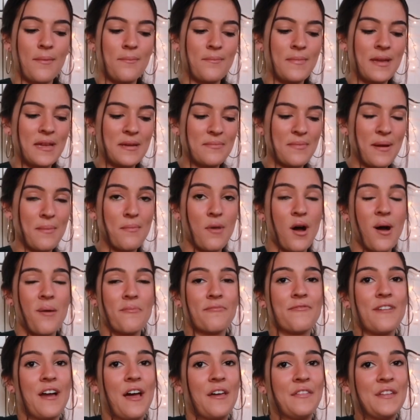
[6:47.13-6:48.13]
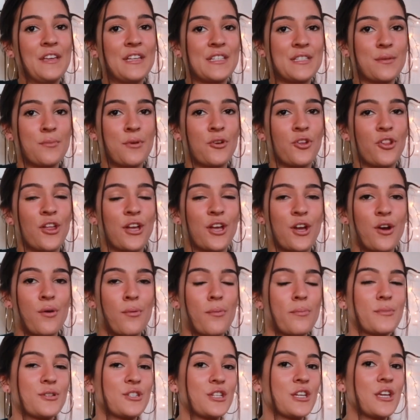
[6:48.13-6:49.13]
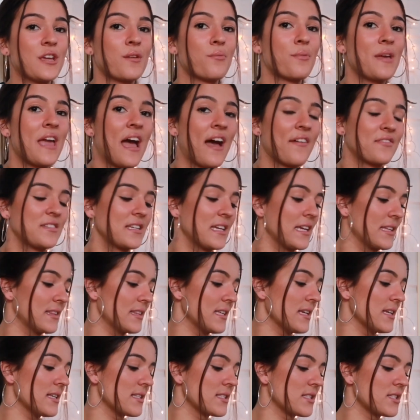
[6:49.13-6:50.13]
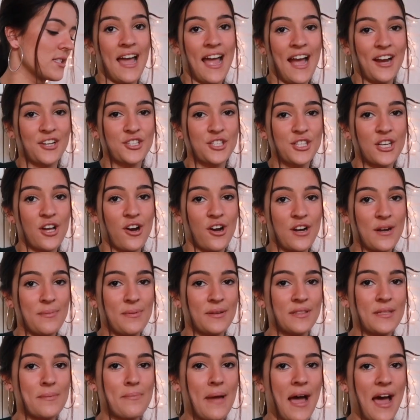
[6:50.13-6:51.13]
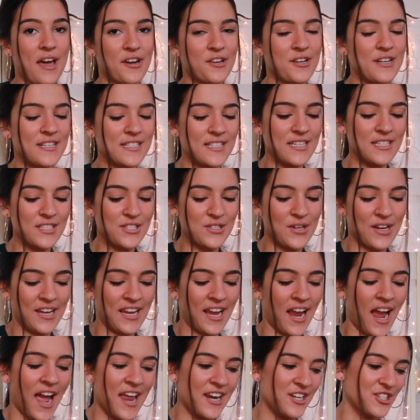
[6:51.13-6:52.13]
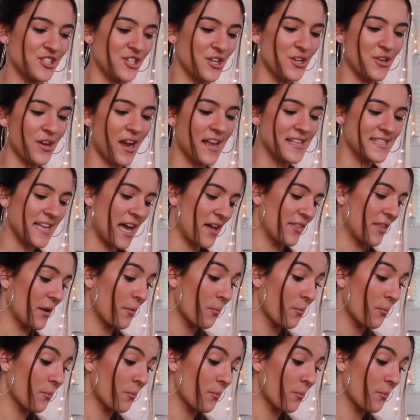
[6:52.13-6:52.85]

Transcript: Me and my mom found these and we were like, OMG, we have to get these. I actually already put the batteries in so I can kind of show you guys how they